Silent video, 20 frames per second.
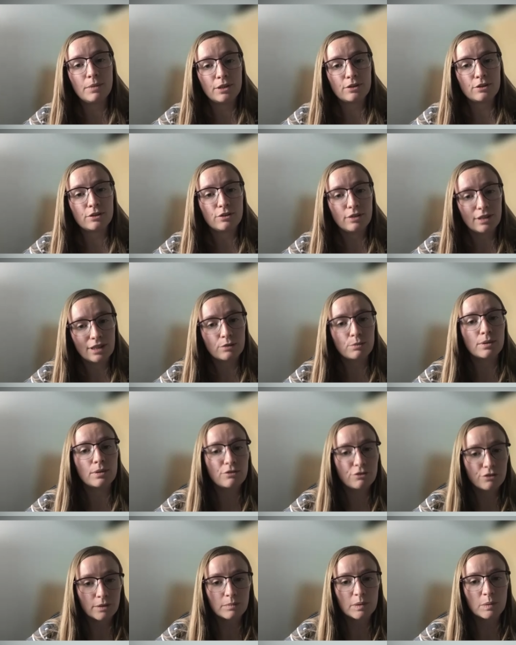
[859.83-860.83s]
because you get
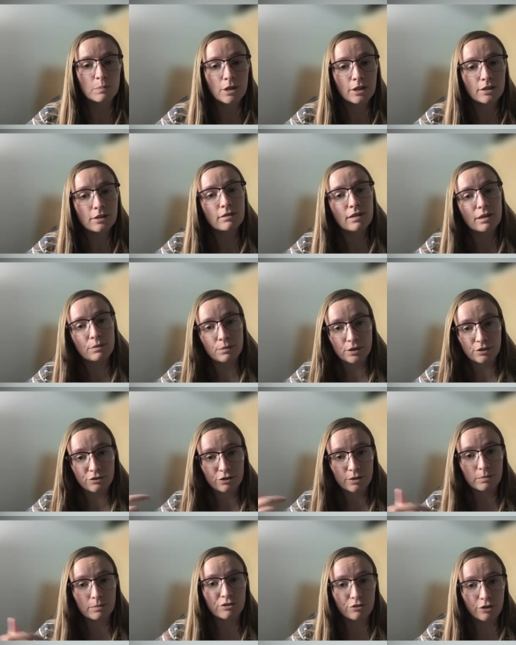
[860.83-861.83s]
one from the mother and one
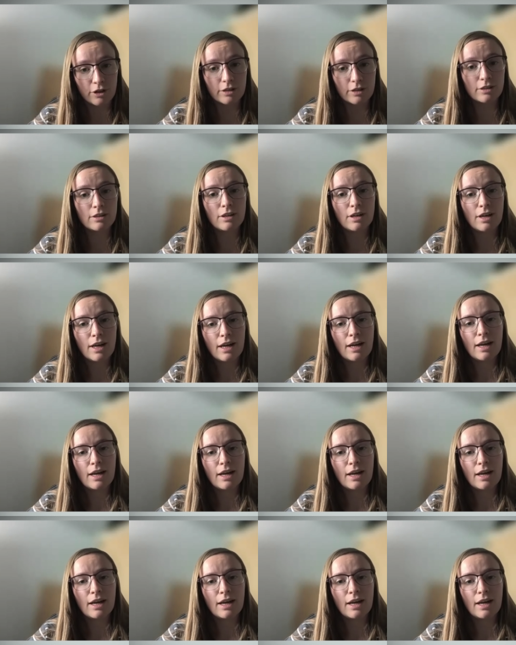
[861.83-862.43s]
from the father.